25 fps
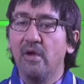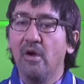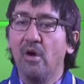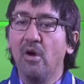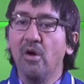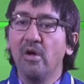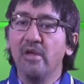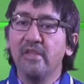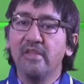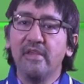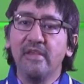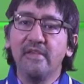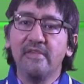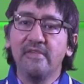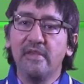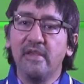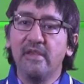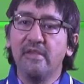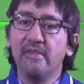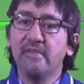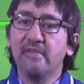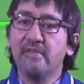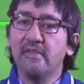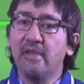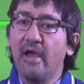All these
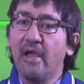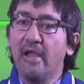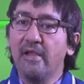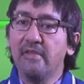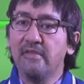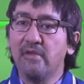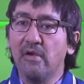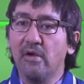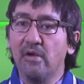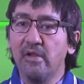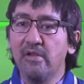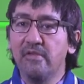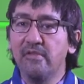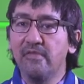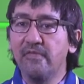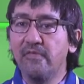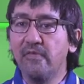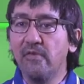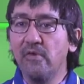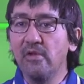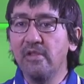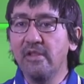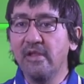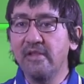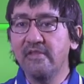insights are in
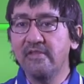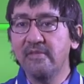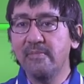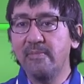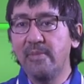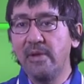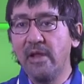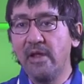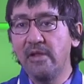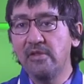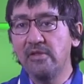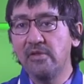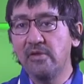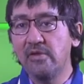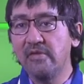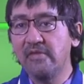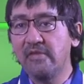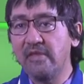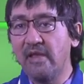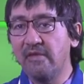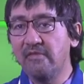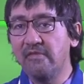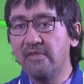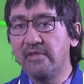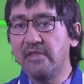full and
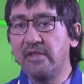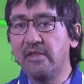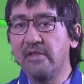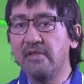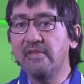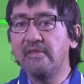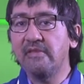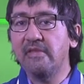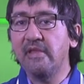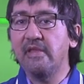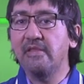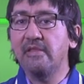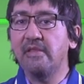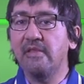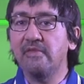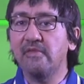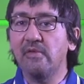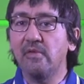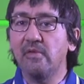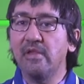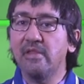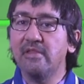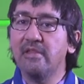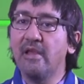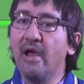splendorous evidence in the
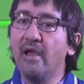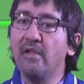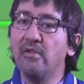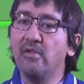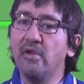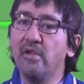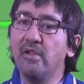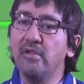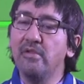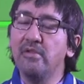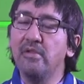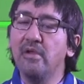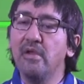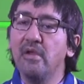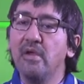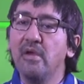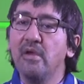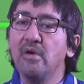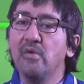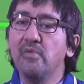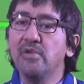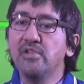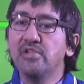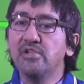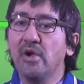Sugidanon,
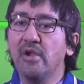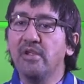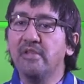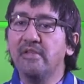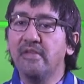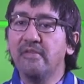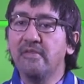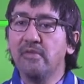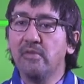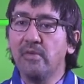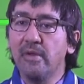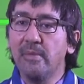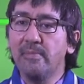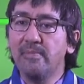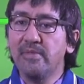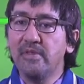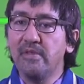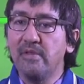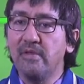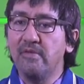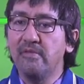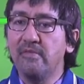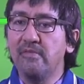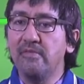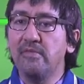which are
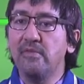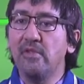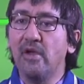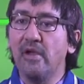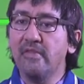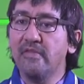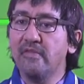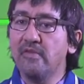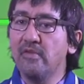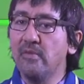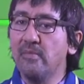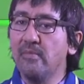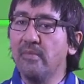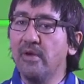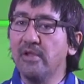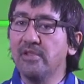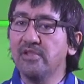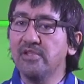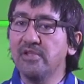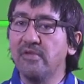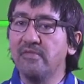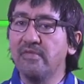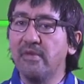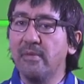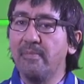descriptive not so
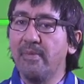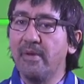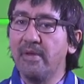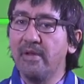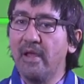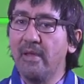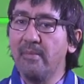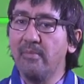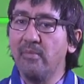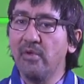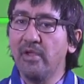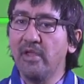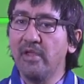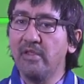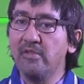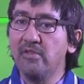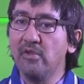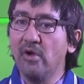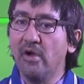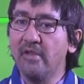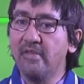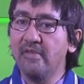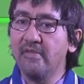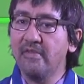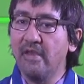much of the panaybukidnon's
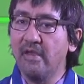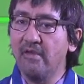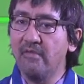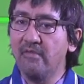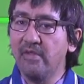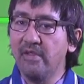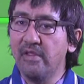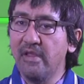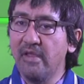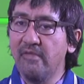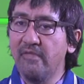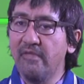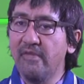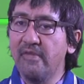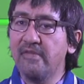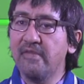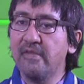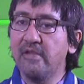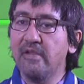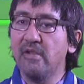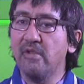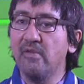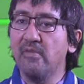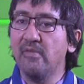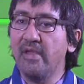Bukidnon's everyday
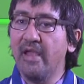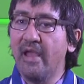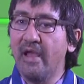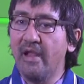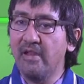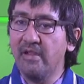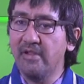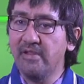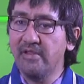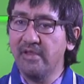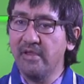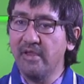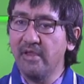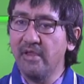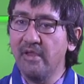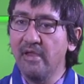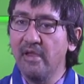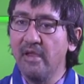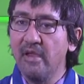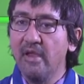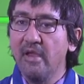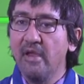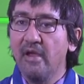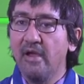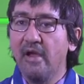physical reality
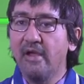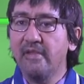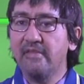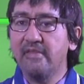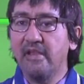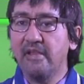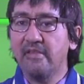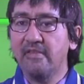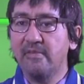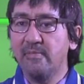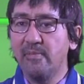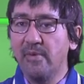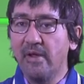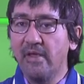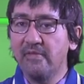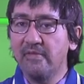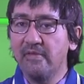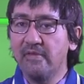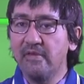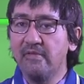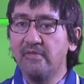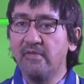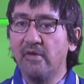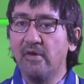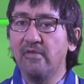as
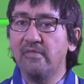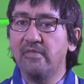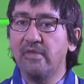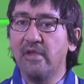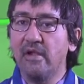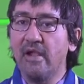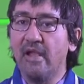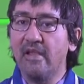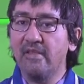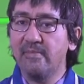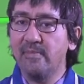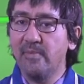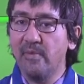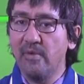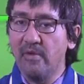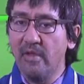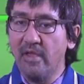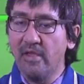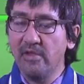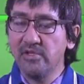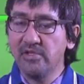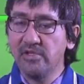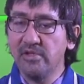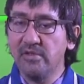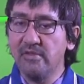expressive of their
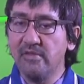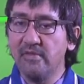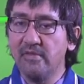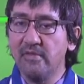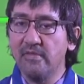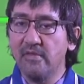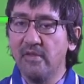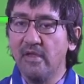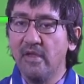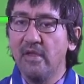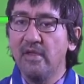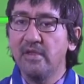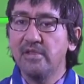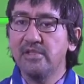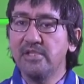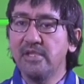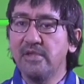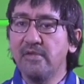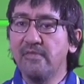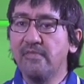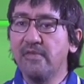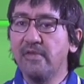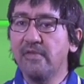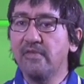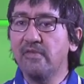aspirations,
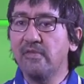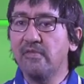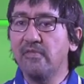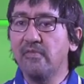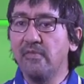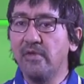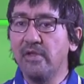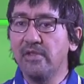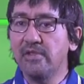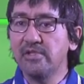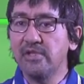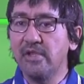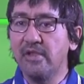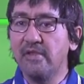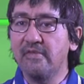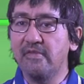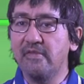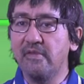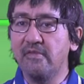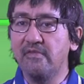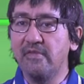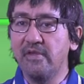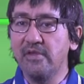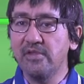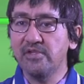chiefest of which is
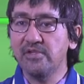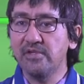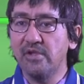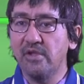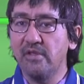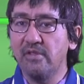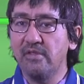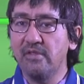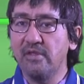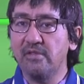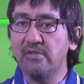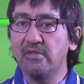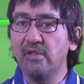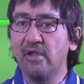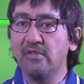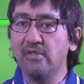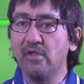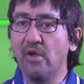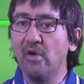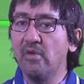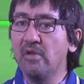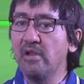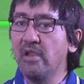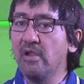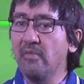the vision that not
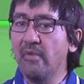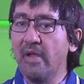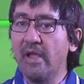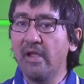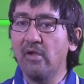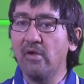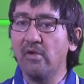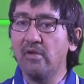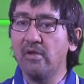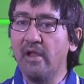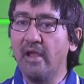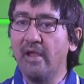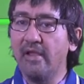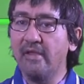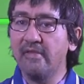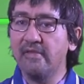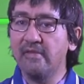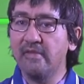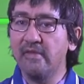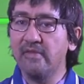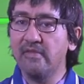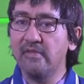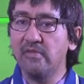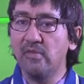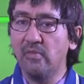only
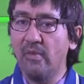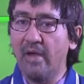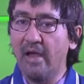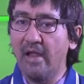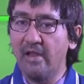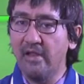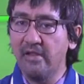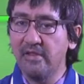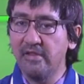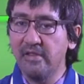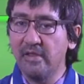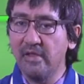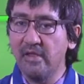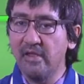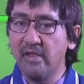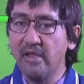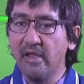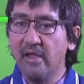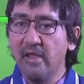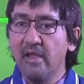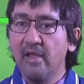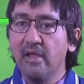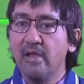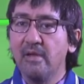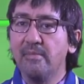recognizes duality,
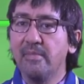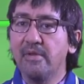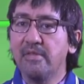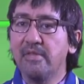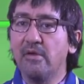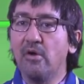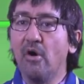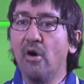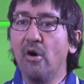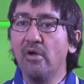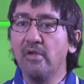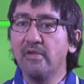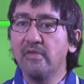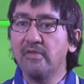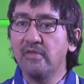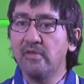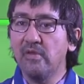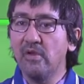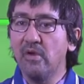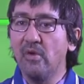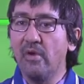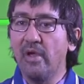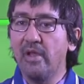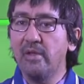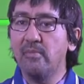but
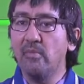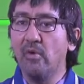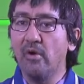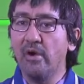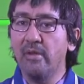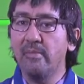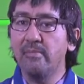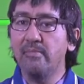also, and more